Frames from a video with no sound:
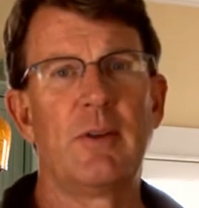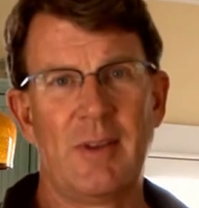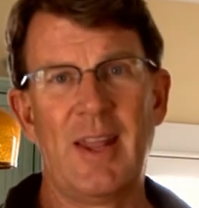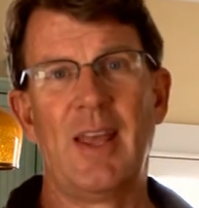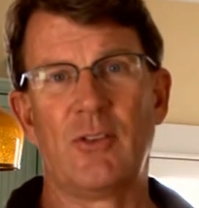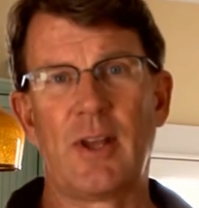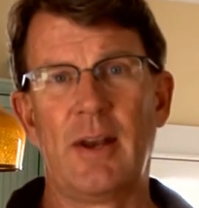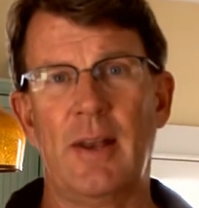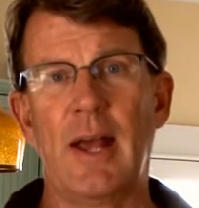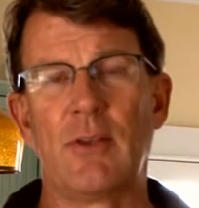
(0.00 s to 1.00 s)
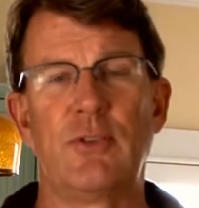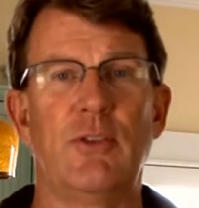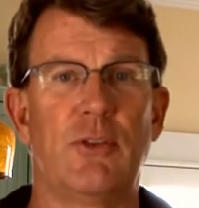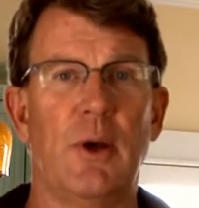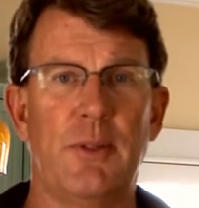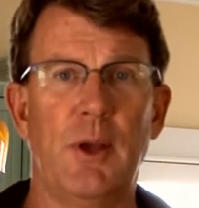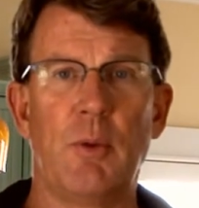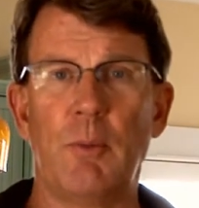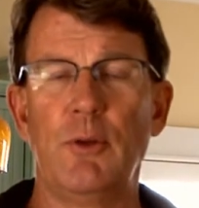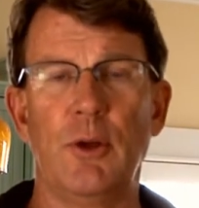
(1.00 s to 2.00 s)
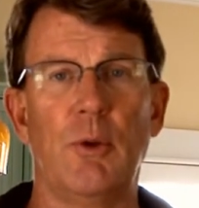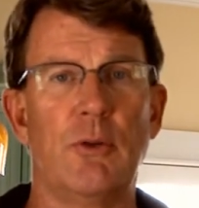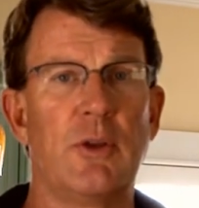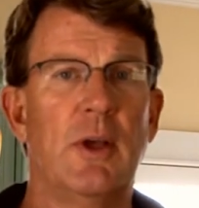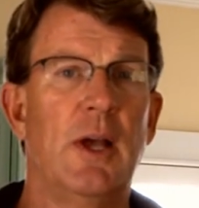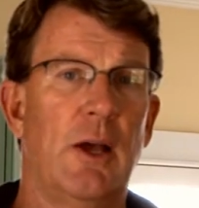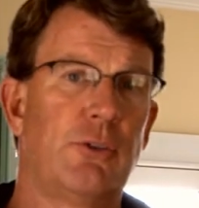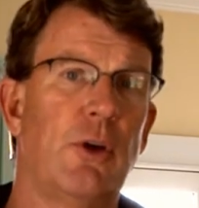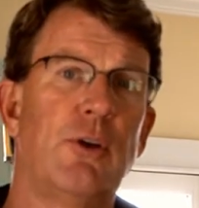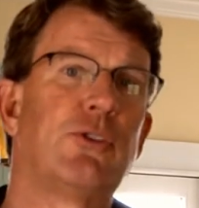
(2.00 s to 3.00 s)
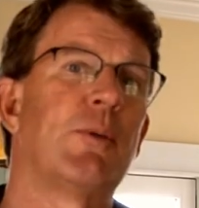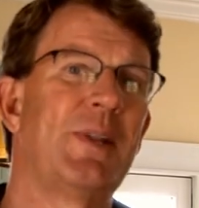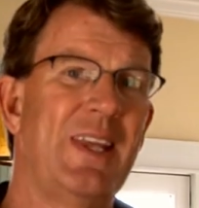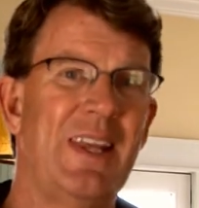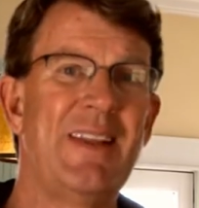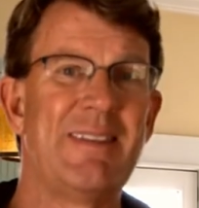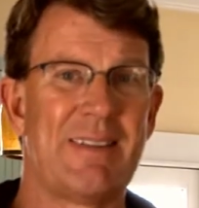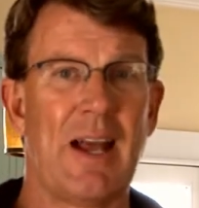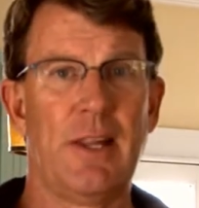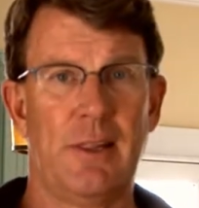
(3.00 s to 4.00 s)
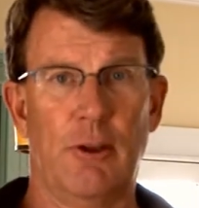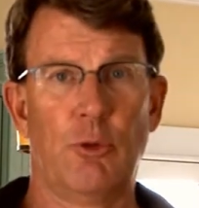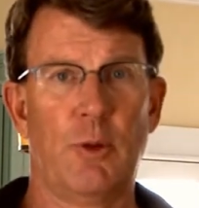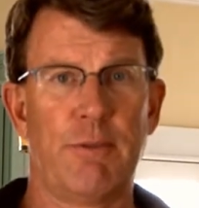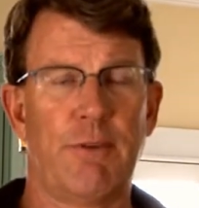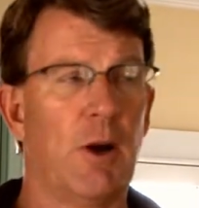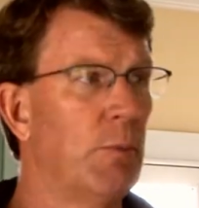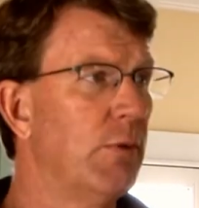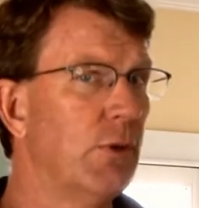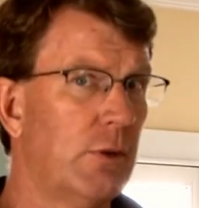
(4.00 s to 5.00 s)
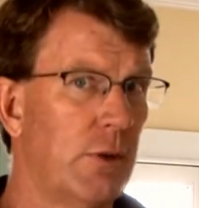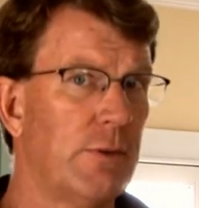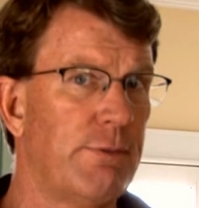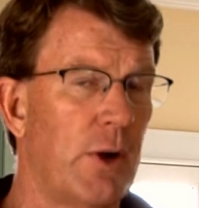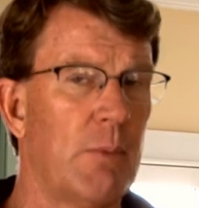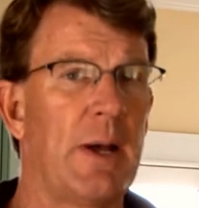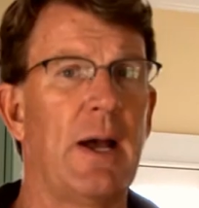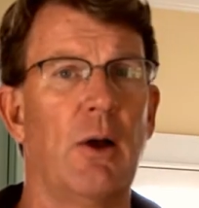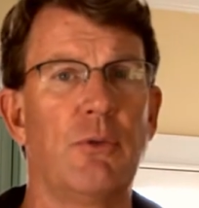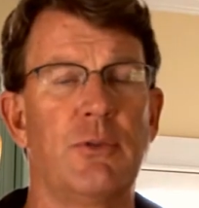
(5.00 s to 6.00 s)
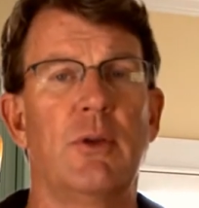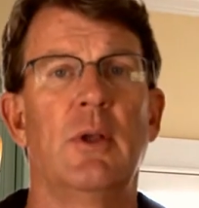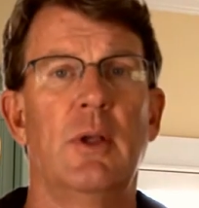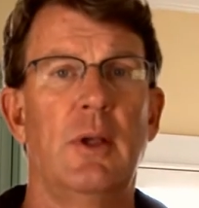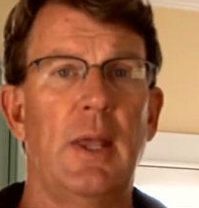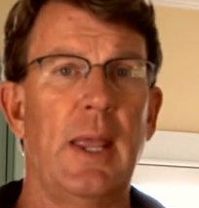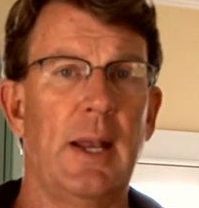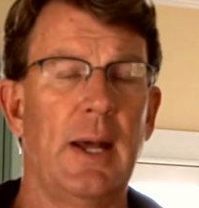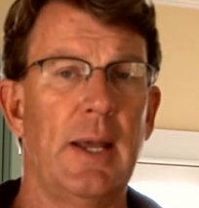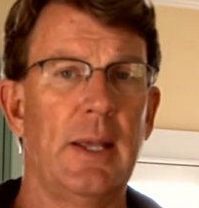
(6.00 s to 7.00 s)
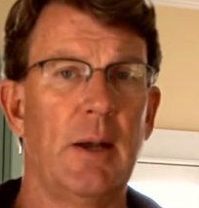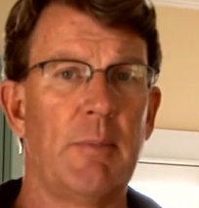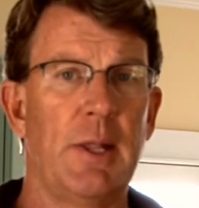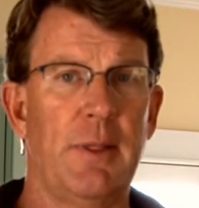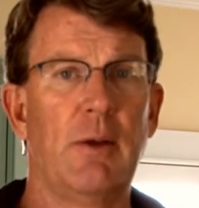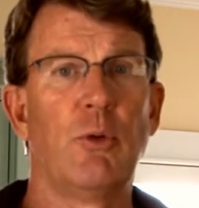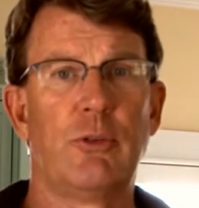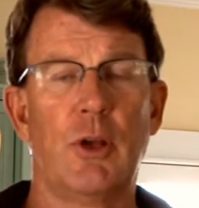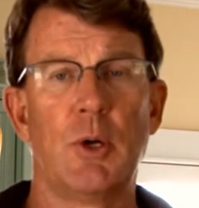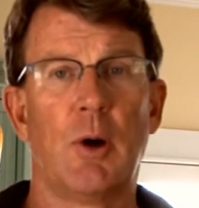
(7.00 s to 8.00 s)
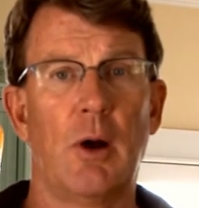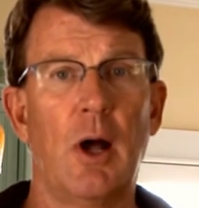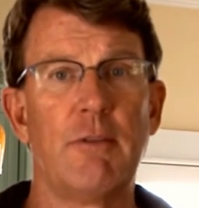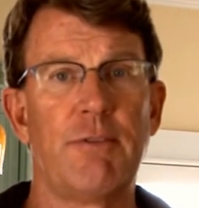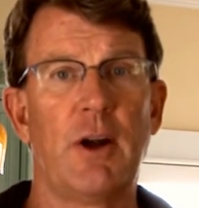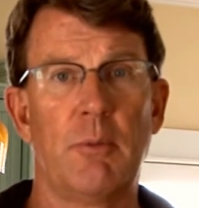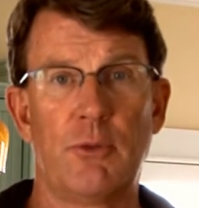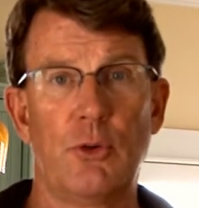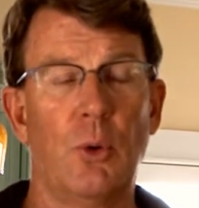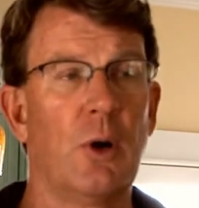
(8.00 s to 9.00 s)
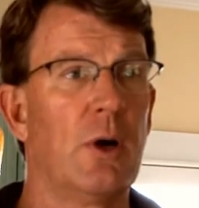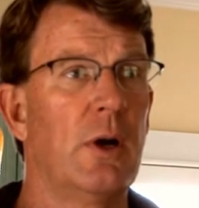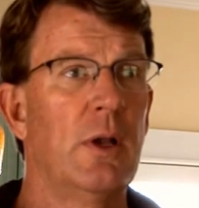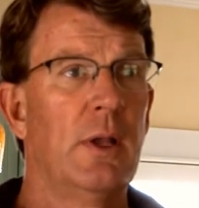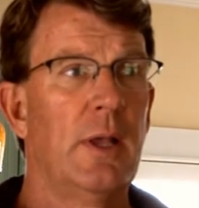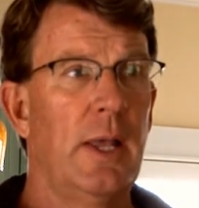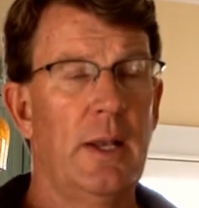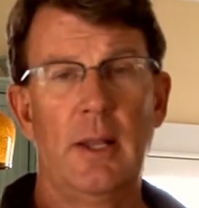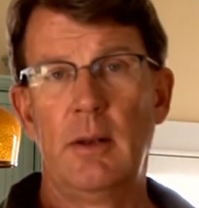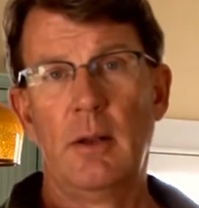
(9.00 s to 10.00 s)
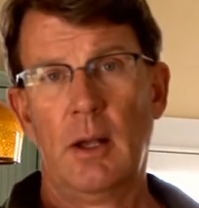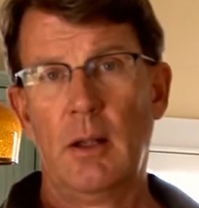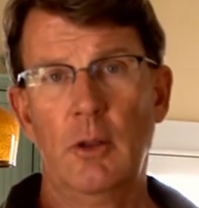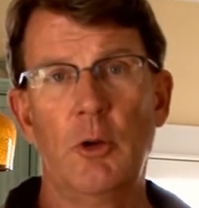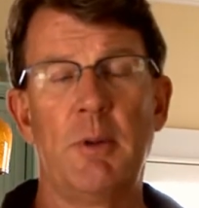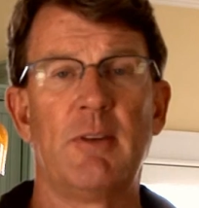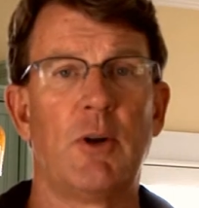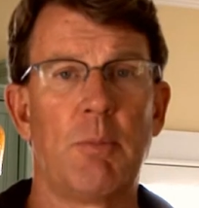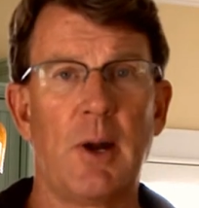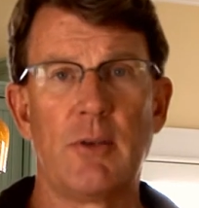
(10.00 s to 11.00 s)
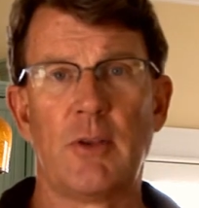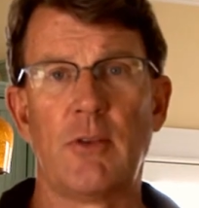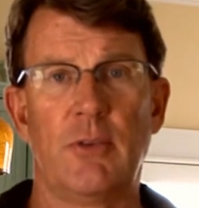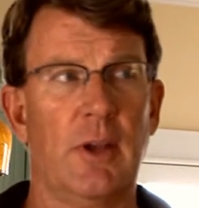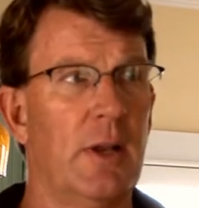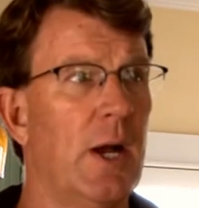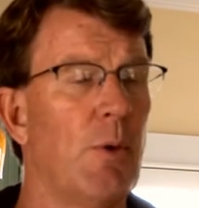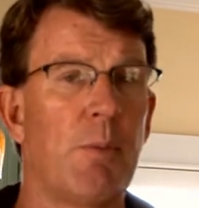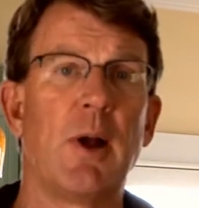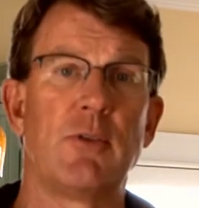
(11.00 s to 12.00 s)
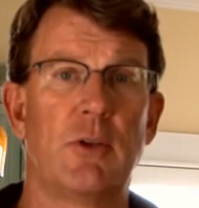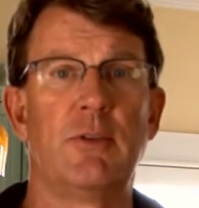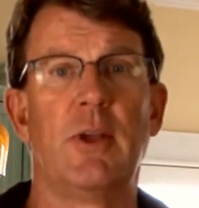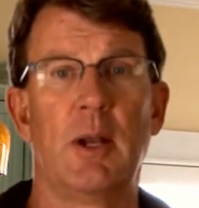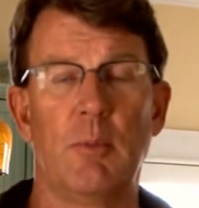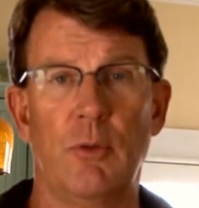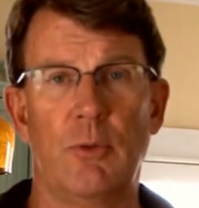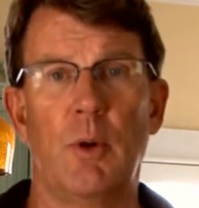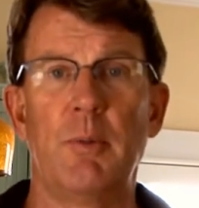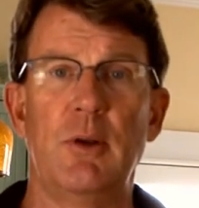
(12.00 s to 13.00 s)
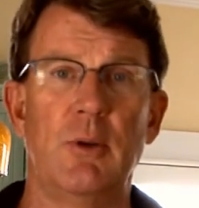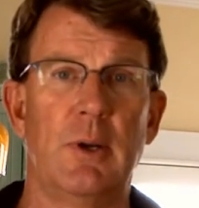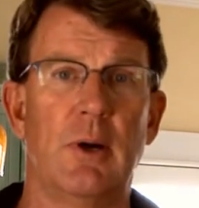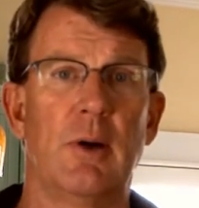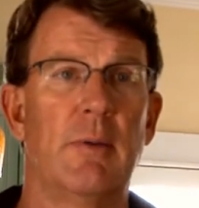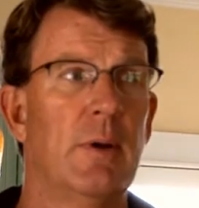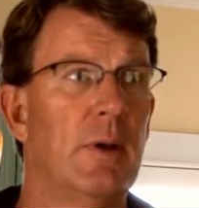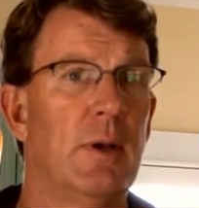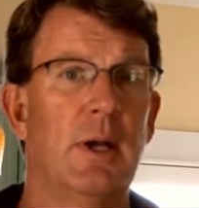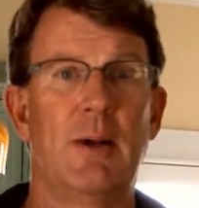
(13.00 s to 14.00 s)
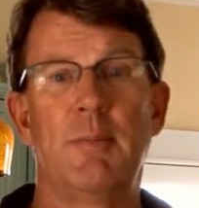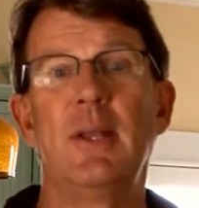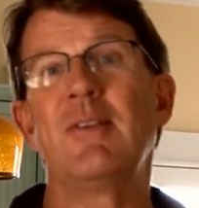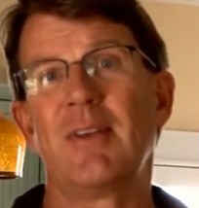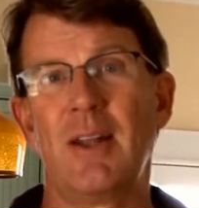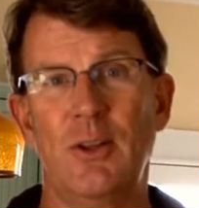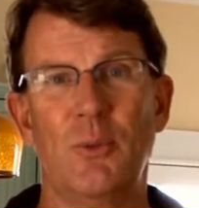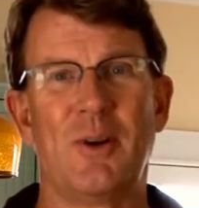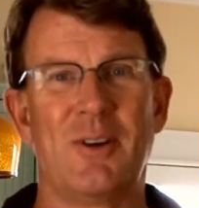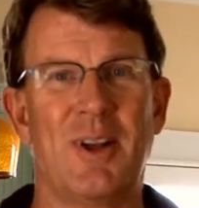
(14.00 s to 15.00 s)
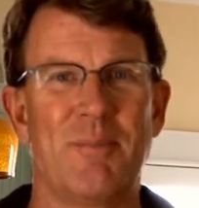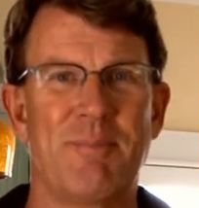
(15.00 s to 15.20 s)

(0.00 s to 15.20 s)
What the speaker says: today is kind of nasty, so I think what we'll do is I'll show you some of the inside things with the farm. We've looked at the farmhouse, and I think we'll show you our on-farm store, and then a little bit of our processing and how we process the animals and what we do here inside in the wintertime.